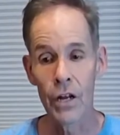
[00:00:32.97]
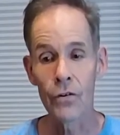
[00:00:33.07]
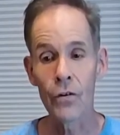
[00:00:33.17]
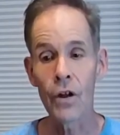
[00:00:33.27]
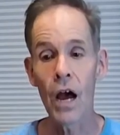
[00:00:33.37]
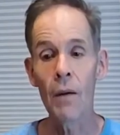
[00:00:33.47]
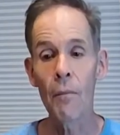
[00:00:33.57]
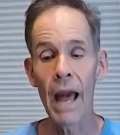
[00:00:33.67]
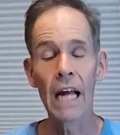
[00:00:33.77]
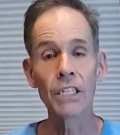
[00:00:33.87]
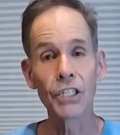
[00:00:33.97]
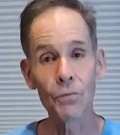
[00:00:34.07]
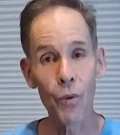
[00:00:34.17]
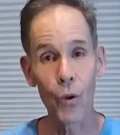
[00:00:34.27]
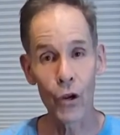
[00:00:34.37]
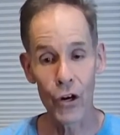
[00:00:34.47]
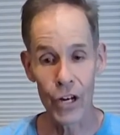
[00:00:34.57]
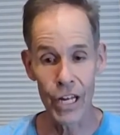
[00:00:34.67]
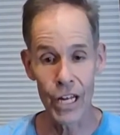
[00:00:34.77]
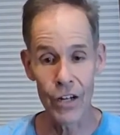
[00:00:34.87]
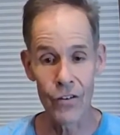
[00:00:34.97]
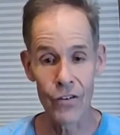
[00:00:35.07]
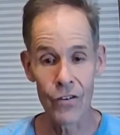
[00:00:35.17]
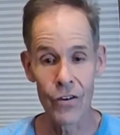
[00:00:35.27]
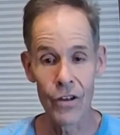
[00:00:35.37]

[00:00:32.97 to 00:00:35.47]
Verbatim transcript: do not match employer needs.